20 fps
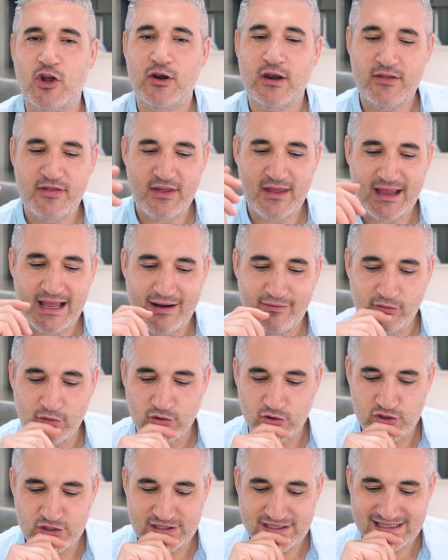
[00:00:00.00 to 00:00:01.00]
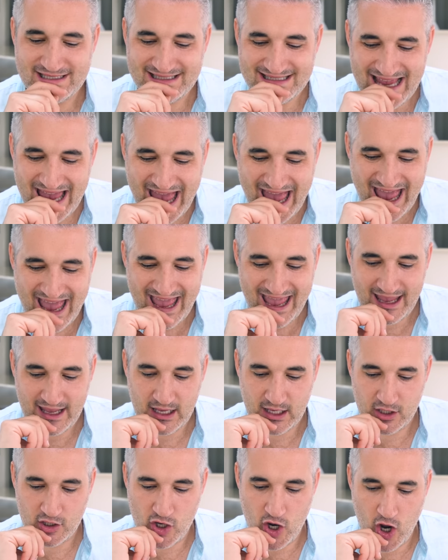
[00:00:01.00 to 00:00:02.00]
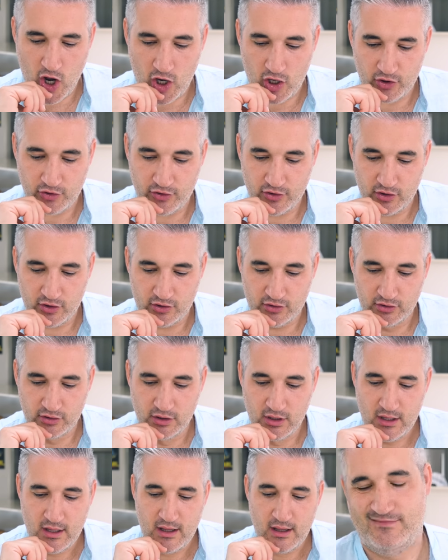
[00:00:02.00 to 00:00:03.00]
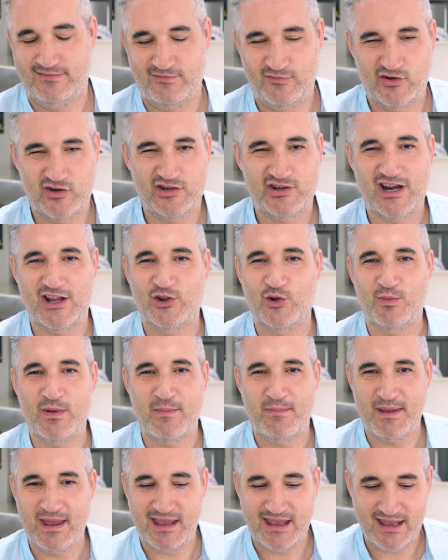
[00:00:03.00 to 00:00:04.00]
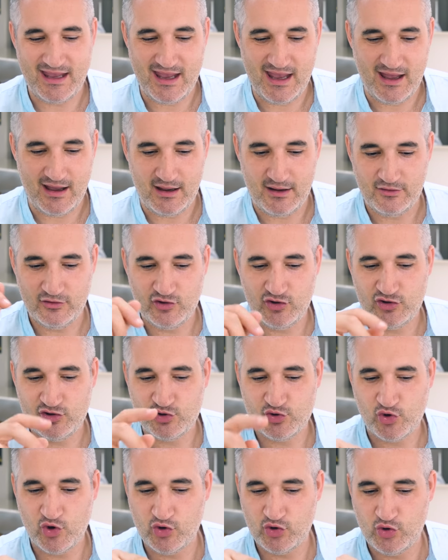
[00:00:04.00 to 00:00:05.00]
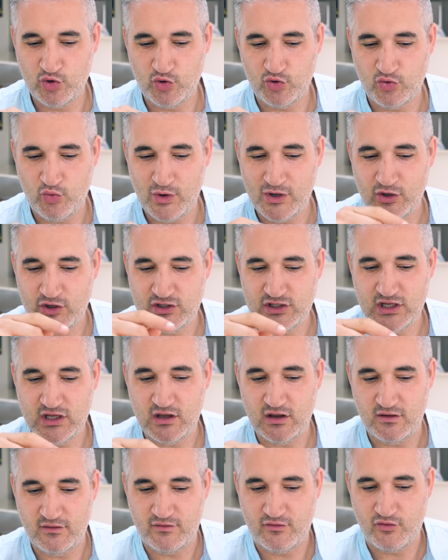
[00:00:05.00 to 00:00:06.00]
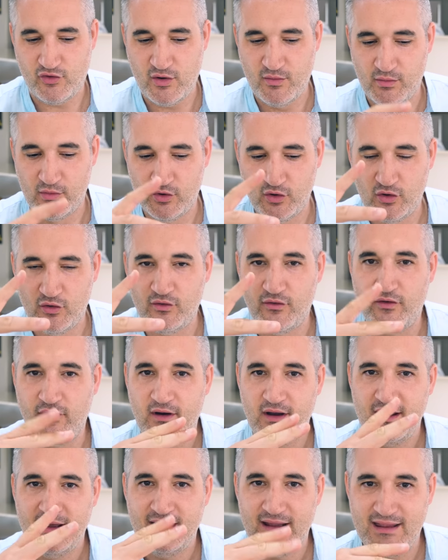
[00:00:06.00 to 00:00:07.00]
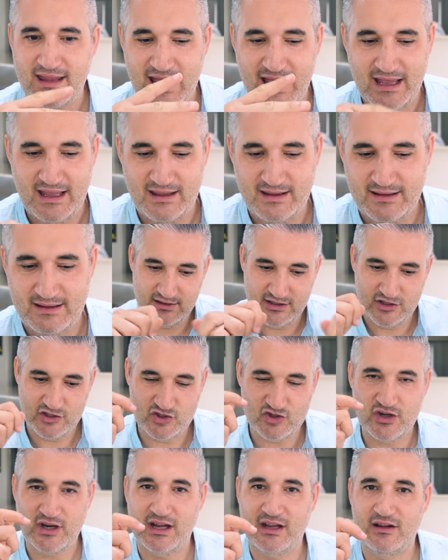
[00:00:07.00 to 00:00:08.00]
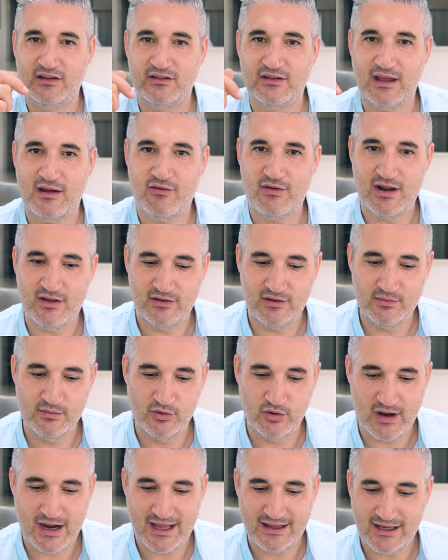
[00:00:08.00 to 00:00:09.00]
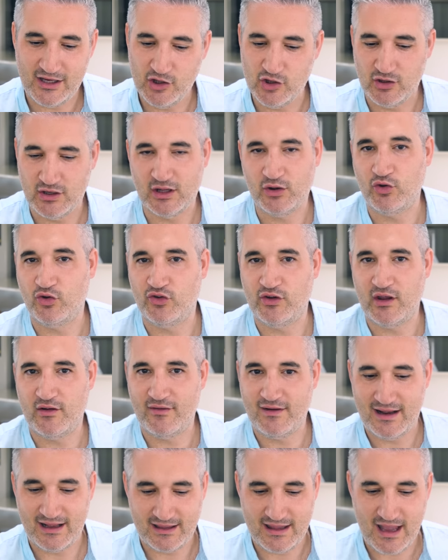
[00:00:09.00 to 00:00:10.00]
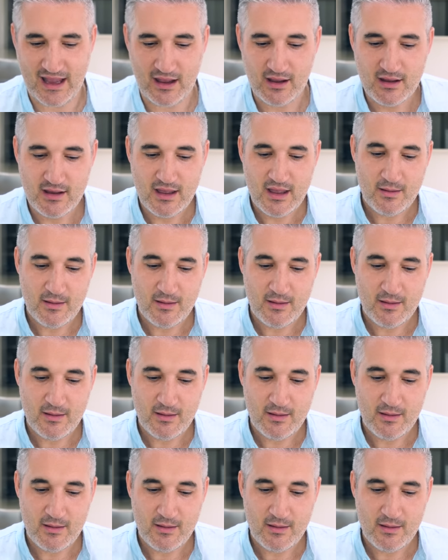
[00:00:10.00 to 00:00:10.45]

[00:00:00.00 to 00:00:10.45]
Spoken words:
The only thing I would say, Gordon, I'm just trying to be picky here, when you serve, remove that strings around the burrata. You don't need to serve it like that.